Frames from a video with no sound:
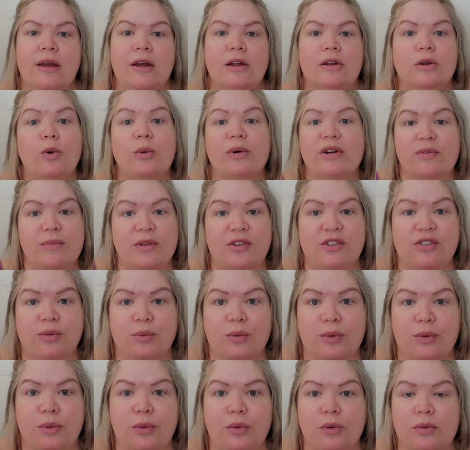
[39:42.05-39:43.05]
Lord of
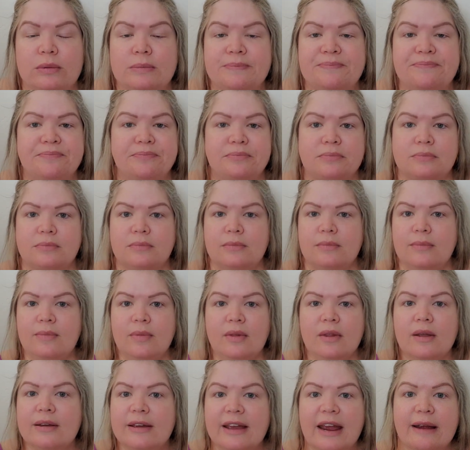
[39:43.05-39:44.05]
Misrule,
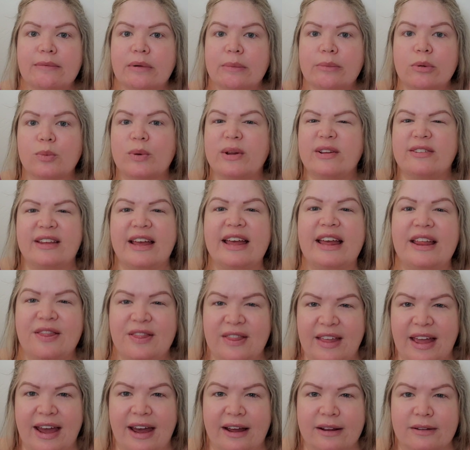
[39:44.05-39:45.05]
can't remember what's
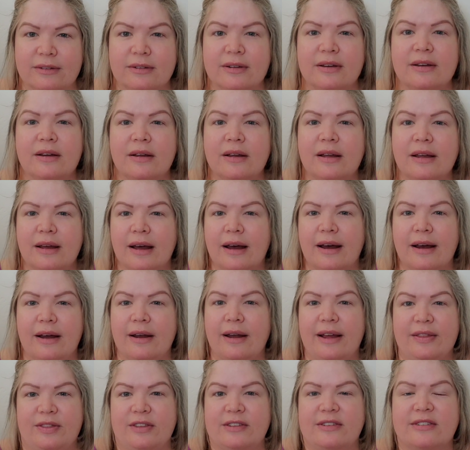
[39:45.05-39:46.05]
in that uh,
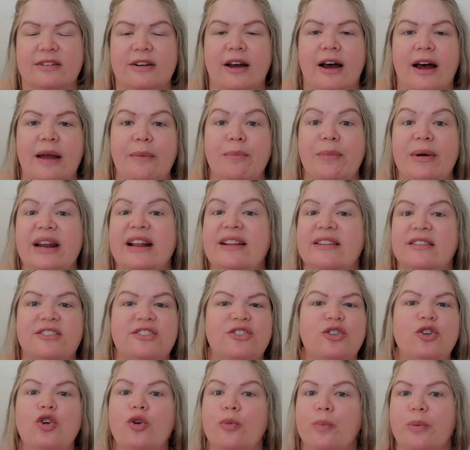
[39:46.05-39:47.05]
at this time, but it's
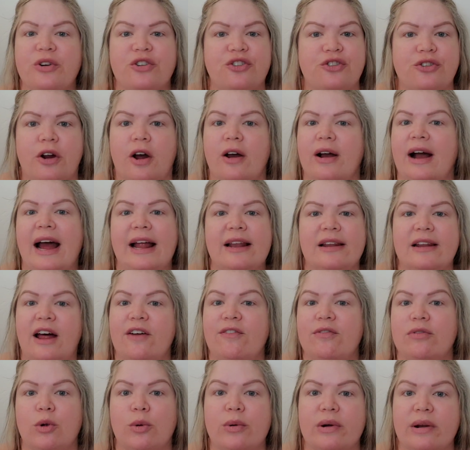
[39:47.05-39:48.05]
super strong. I
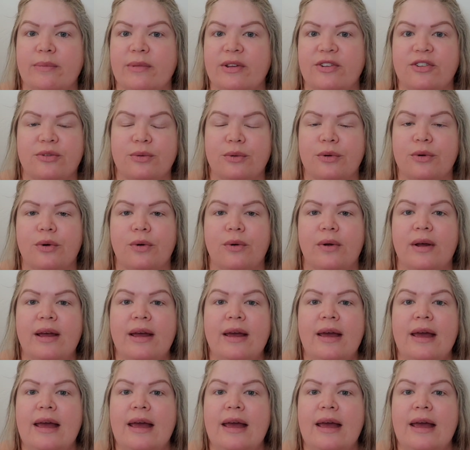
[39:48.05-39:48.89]
love Lord of Misrule.